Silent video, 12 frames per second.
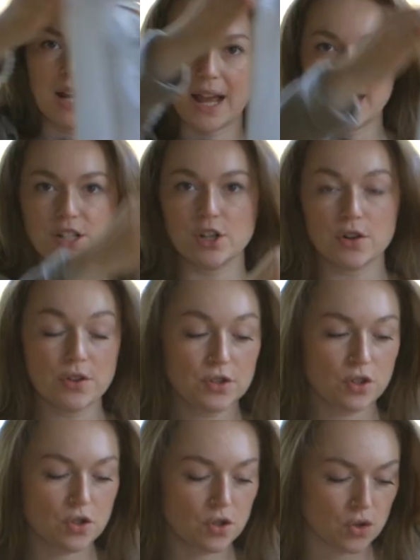I had to go to the
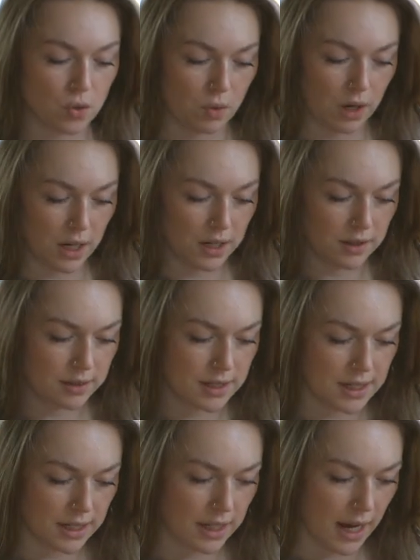store
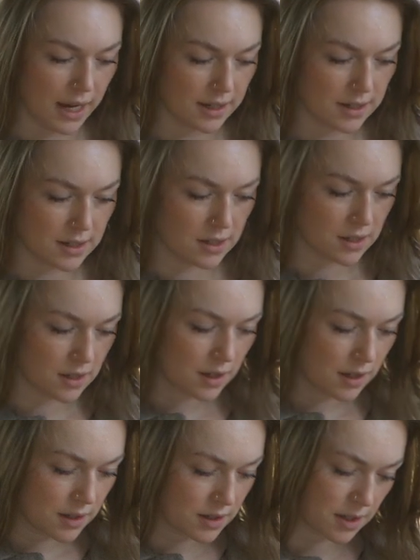to get
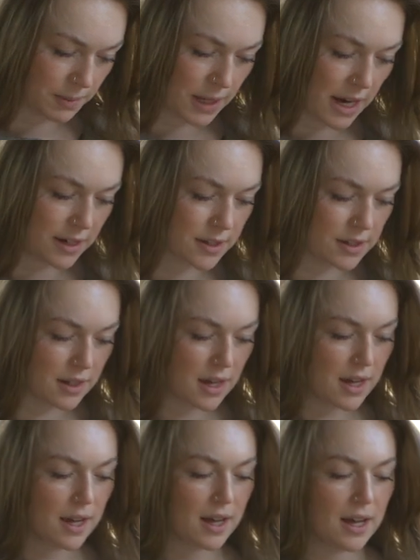
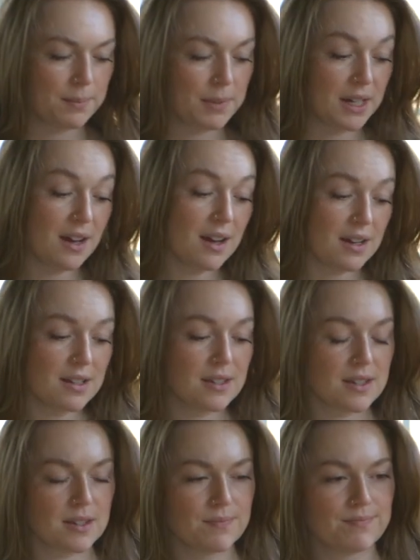supplies
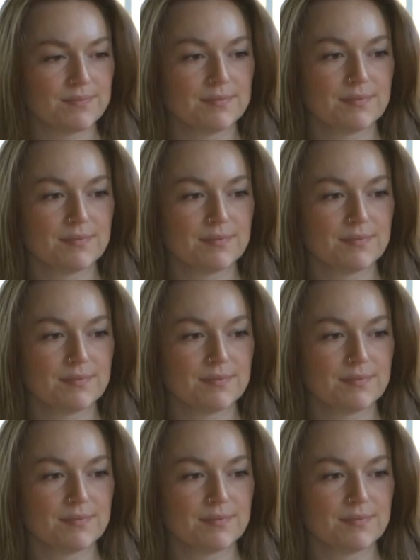because